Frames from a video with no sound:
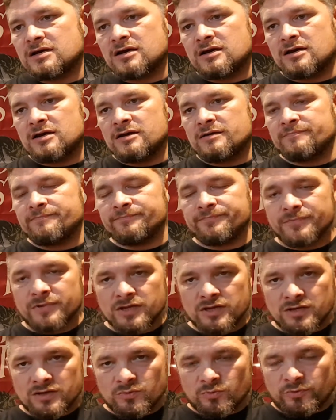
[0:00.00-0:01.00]
um,
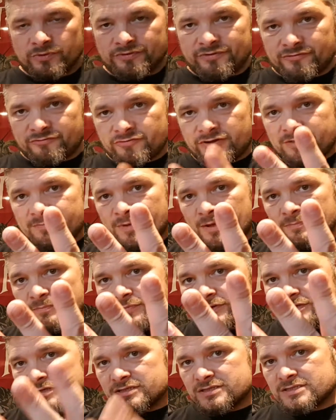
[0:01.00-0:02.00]
with three
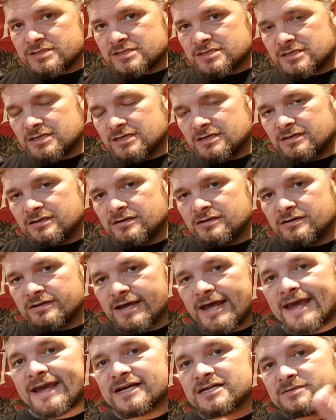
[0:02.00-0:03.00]
members,
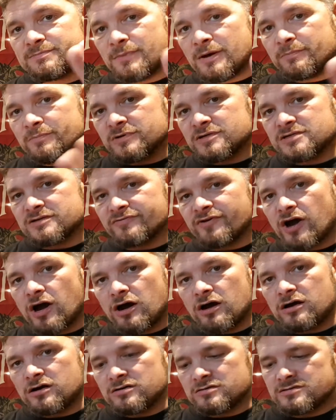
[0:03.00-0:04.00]
ex-members of
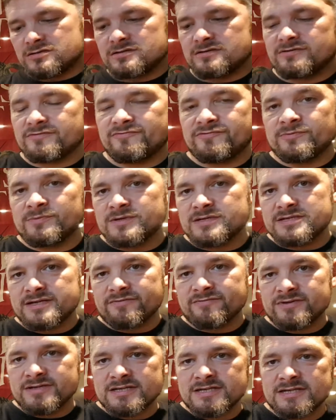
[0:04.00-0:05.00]
Heart from the
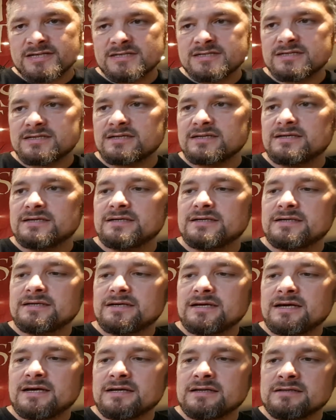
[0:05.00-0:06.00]
70s
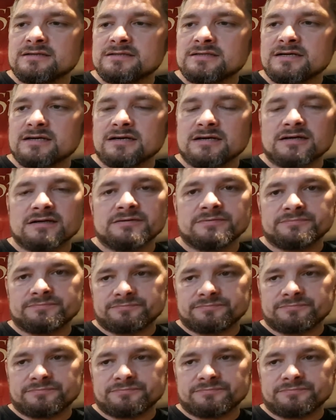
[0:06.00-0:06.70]
and uh,